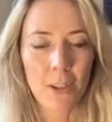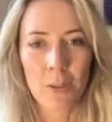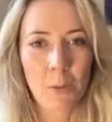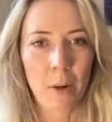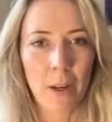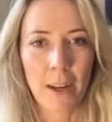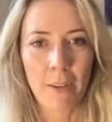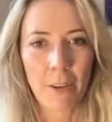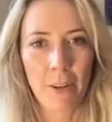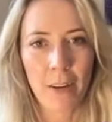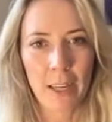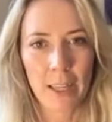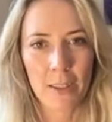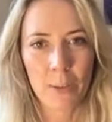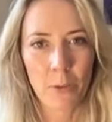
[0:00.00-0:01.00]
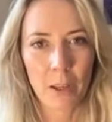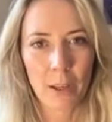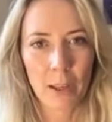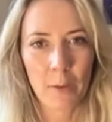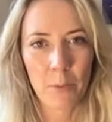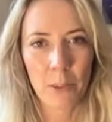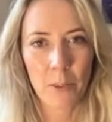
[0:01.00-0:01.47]
just whatever it is, what
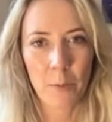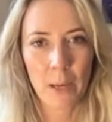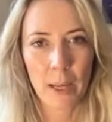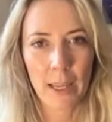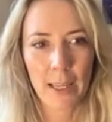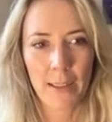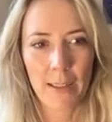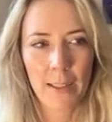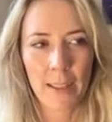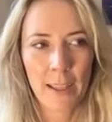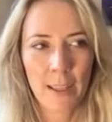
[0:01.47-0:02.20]
comes to mind.